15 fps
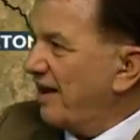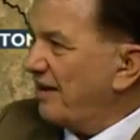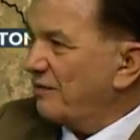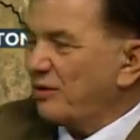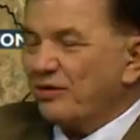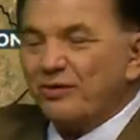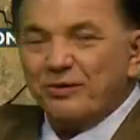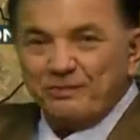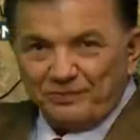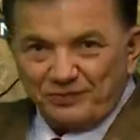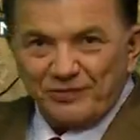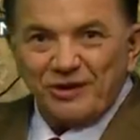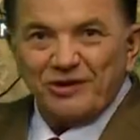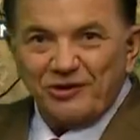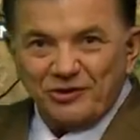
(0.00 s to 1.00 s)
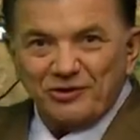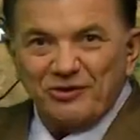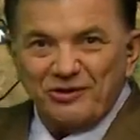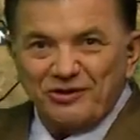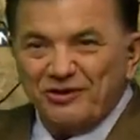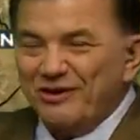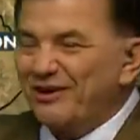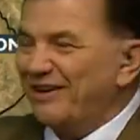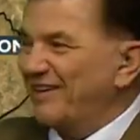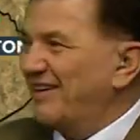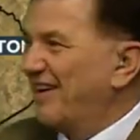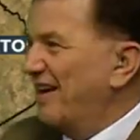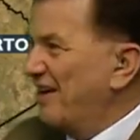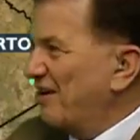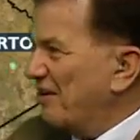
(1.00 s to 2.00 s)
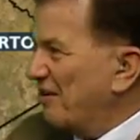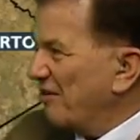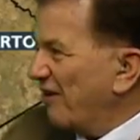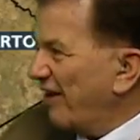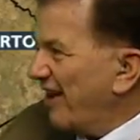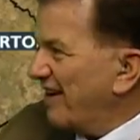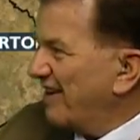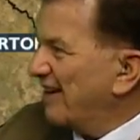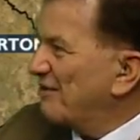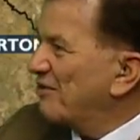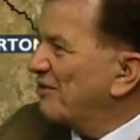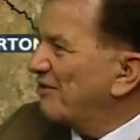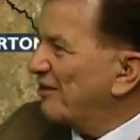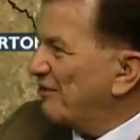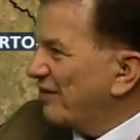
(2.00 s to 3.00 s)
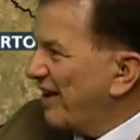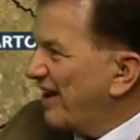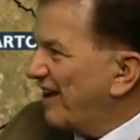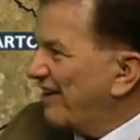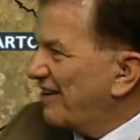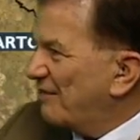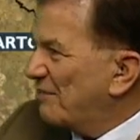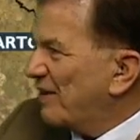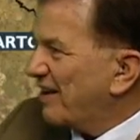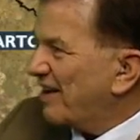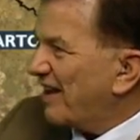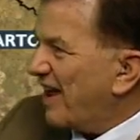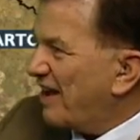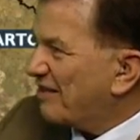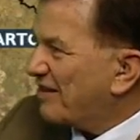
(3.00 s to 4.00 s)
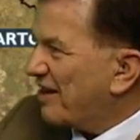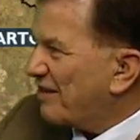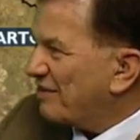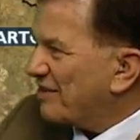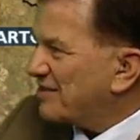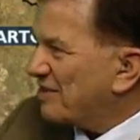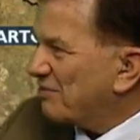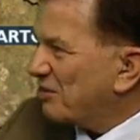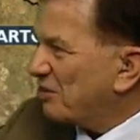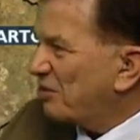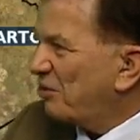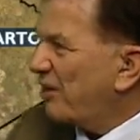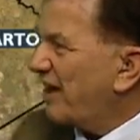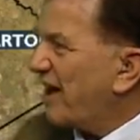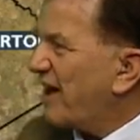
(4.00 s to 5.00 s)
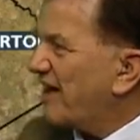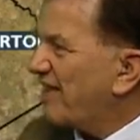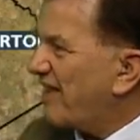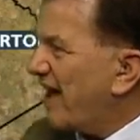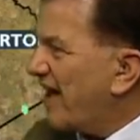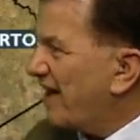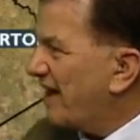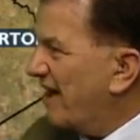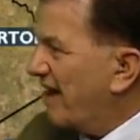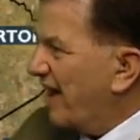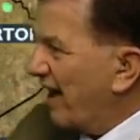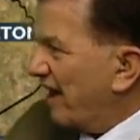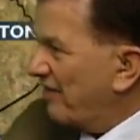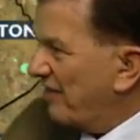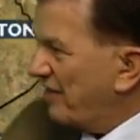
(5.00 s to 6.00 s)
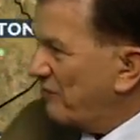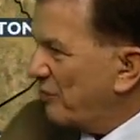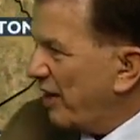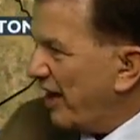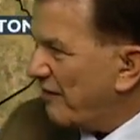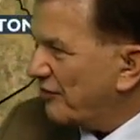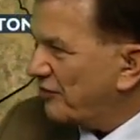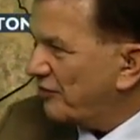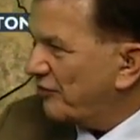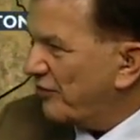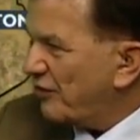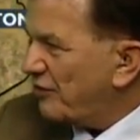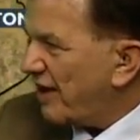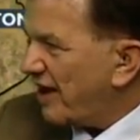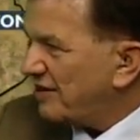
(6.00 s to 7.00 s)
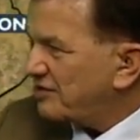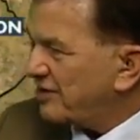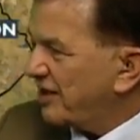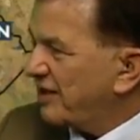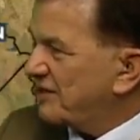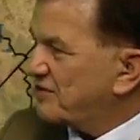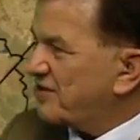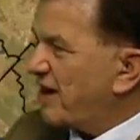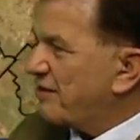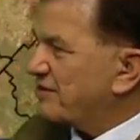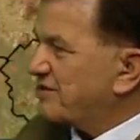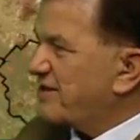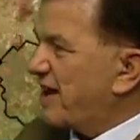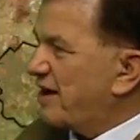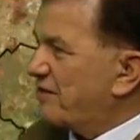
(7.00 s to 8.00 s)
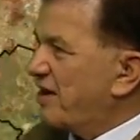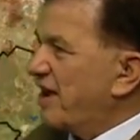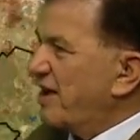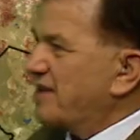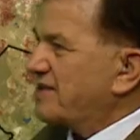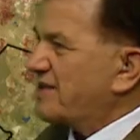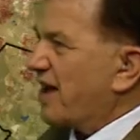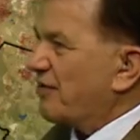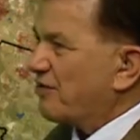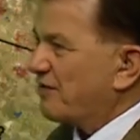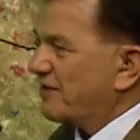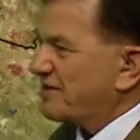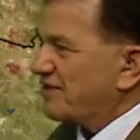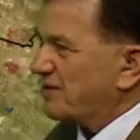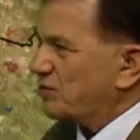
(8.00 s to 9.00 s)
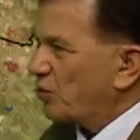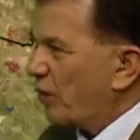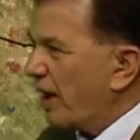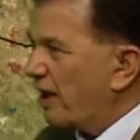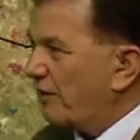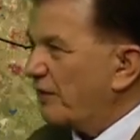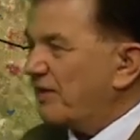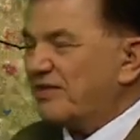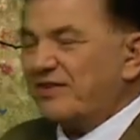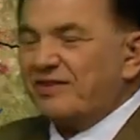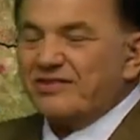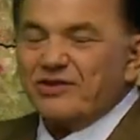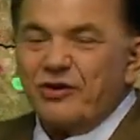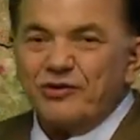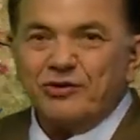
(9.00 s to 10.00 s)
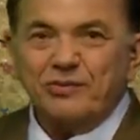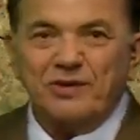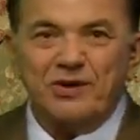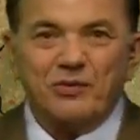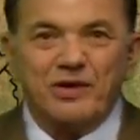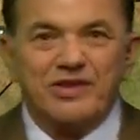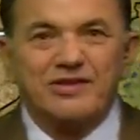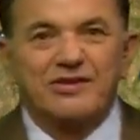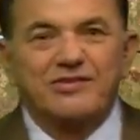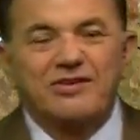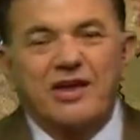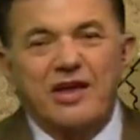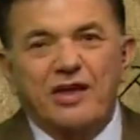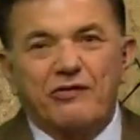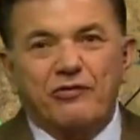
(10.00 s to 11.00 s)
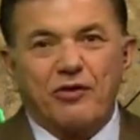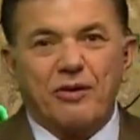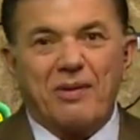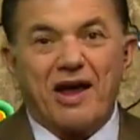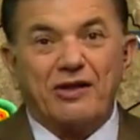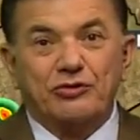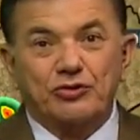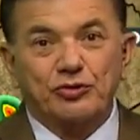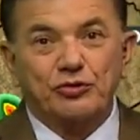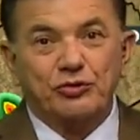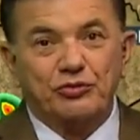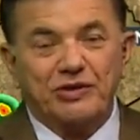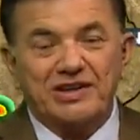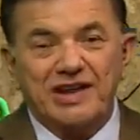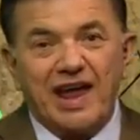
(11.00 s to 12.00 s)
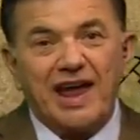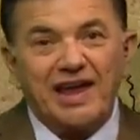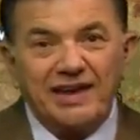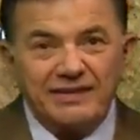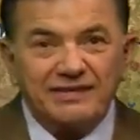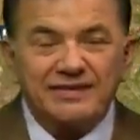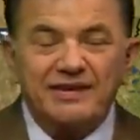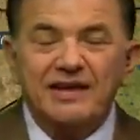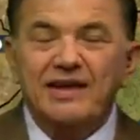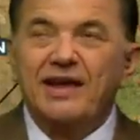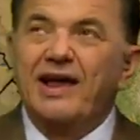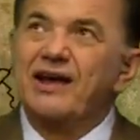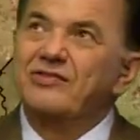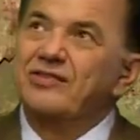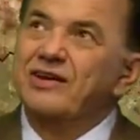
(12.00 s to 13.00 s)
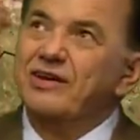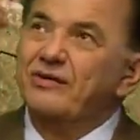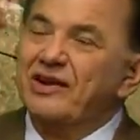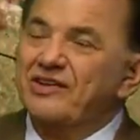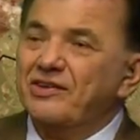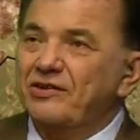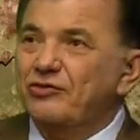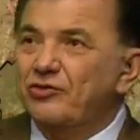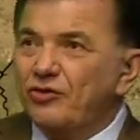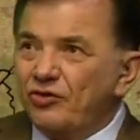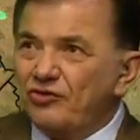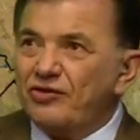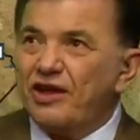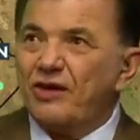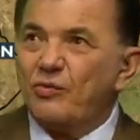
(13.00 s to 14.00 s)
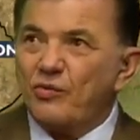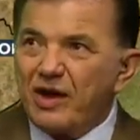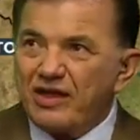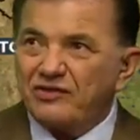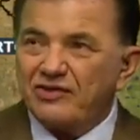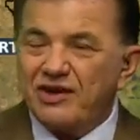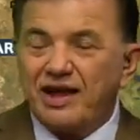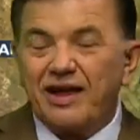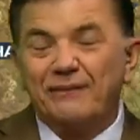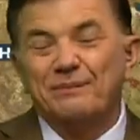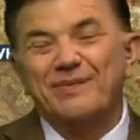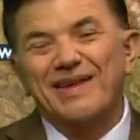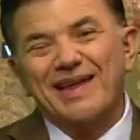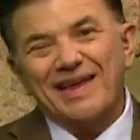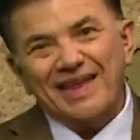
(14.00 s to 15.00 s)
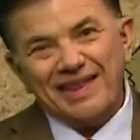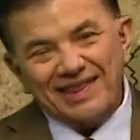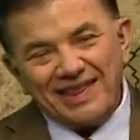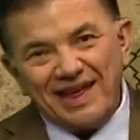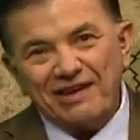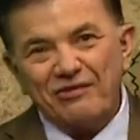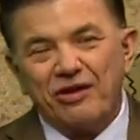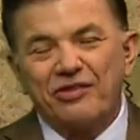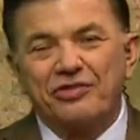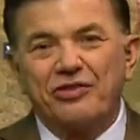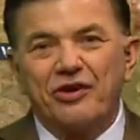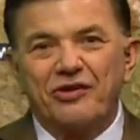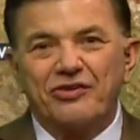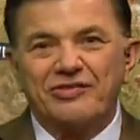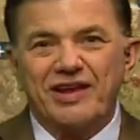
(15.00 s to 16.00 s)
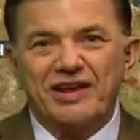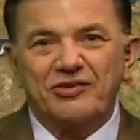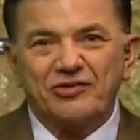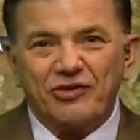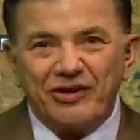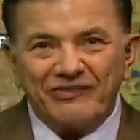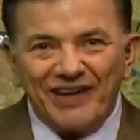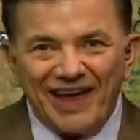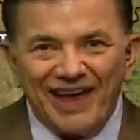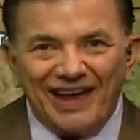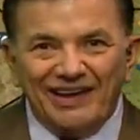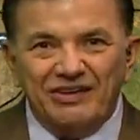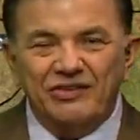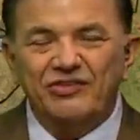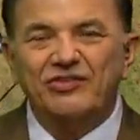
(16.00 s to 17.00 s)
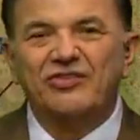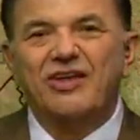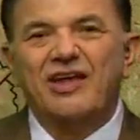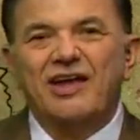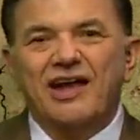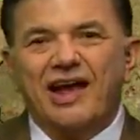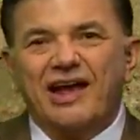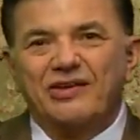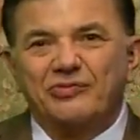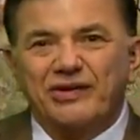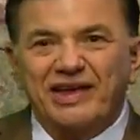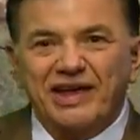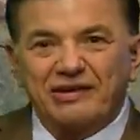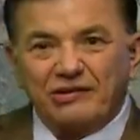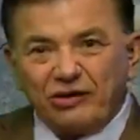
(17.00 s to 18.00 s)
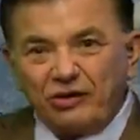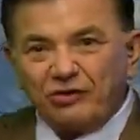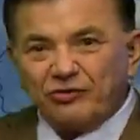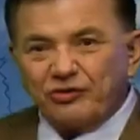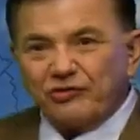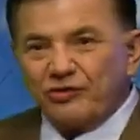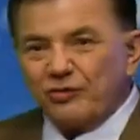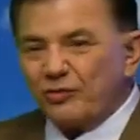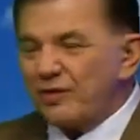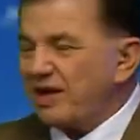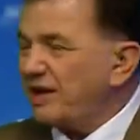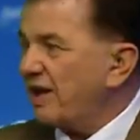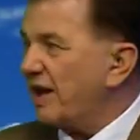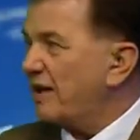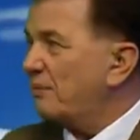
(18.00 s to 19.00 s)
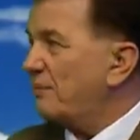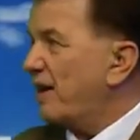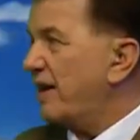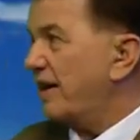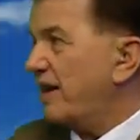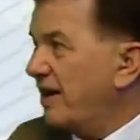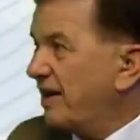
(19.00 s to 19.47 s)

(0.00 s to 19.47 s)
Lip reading: you're doing good. You're lucky. We'll get a little bit of cloud cover and some cooling out of that. And then we have a few isolated showers down south of us as well. This is going to be with us for about 2-3 days. Actually, let's see, Tuesday, Wednesday. Then on Thursday, it sort of ends as we get closer to the weekend. But